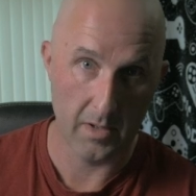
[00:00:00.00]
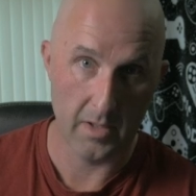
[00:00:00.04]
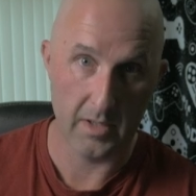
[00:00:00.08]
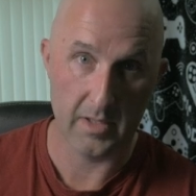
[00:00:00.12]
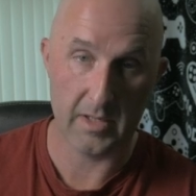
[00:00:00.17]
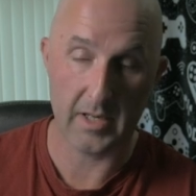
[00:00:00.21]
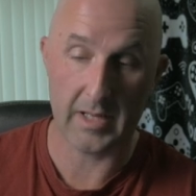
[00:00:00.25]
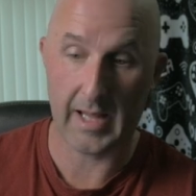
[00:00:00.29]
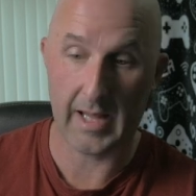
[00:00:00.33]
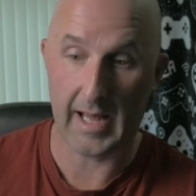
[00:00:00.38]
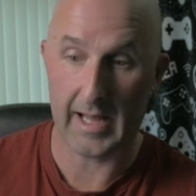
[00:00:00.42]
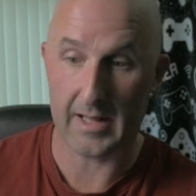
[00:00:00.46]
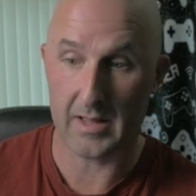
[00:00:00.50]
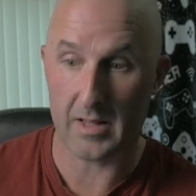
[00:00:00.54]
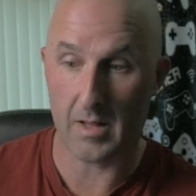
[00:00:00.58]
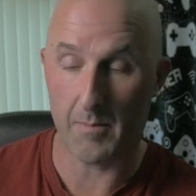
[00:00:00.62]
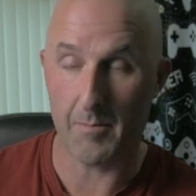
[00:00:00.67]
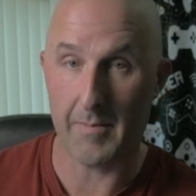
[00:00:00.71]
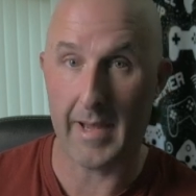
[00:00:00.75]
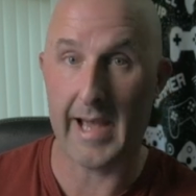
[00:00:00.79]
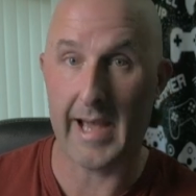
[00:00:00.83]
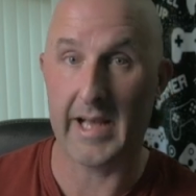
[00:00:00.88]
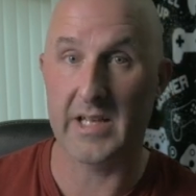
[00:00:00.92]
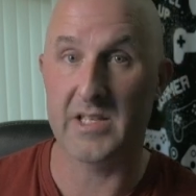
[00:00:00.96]
to get the
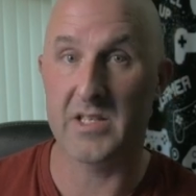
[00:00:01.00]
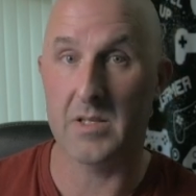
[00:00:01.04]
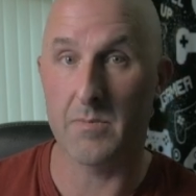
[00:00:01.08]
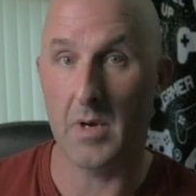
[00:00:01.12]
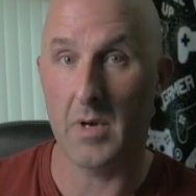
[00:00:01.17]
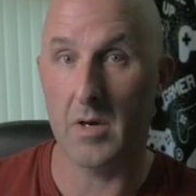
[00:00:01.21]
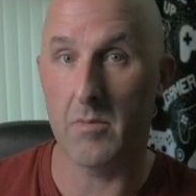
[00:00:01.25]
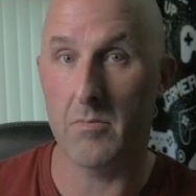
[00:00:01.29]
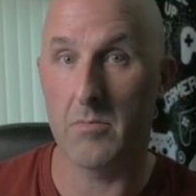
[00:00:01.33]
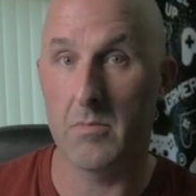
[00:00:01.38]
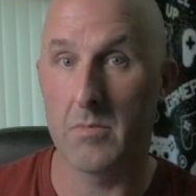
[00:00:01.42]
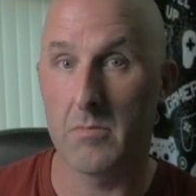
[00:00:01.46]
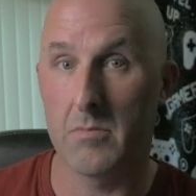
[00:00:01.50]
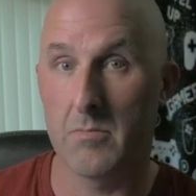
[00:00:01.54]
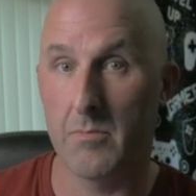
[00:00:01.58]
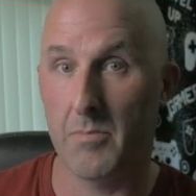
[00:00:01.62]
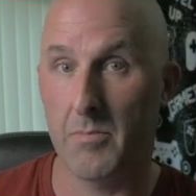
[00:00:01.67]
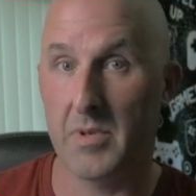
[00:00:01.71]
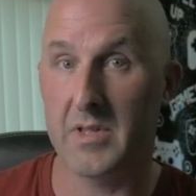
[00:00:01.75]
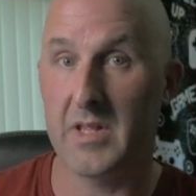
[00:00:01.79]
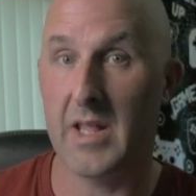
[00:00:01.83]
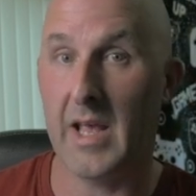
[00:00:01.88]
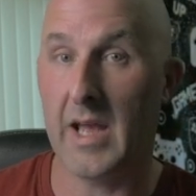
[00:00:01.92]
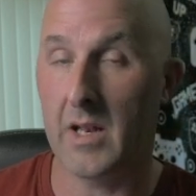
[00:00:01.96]
maximum,
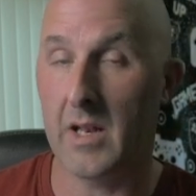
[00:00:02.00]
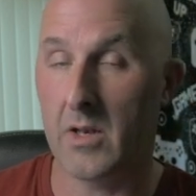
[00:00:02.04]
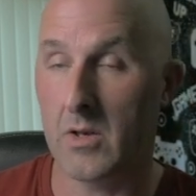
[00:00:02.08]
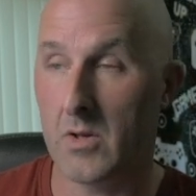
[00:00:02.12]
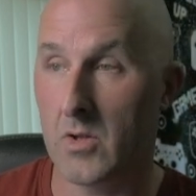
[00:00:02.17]
but then